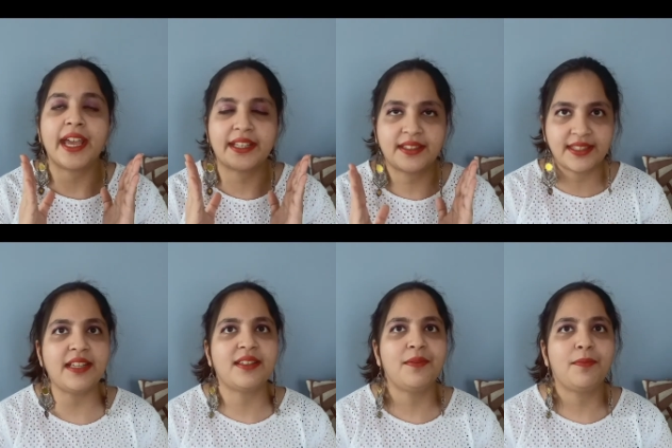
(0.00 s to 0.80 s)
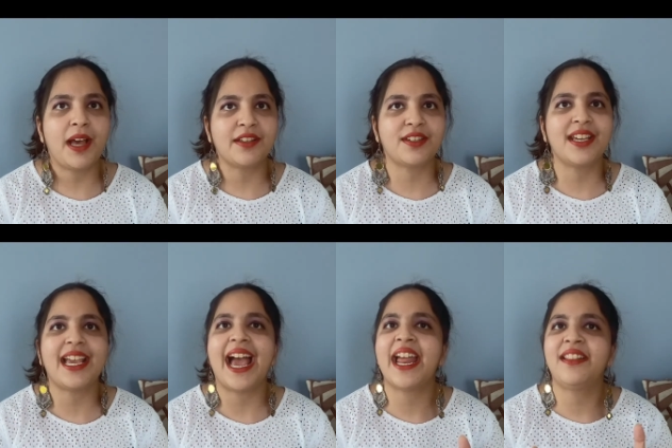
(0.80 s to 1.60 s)
excessive plastic
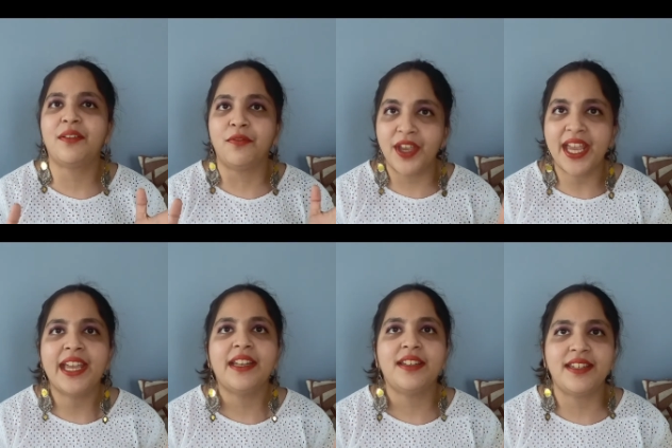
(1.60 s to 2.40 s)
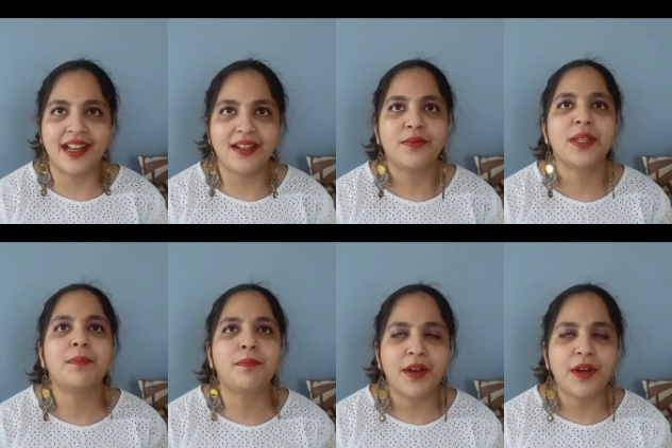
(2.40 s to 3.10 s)
and the way it dealt with